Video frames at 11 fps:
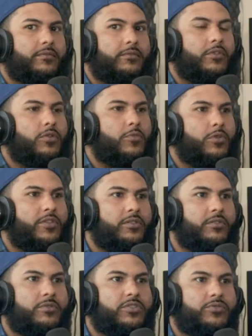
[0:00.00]
no more
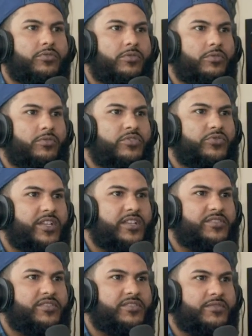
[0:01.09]
than two two
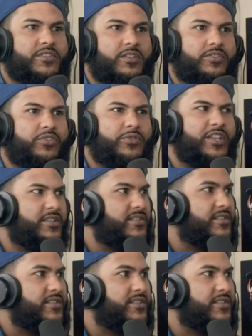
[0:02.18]
kids or some shit, or three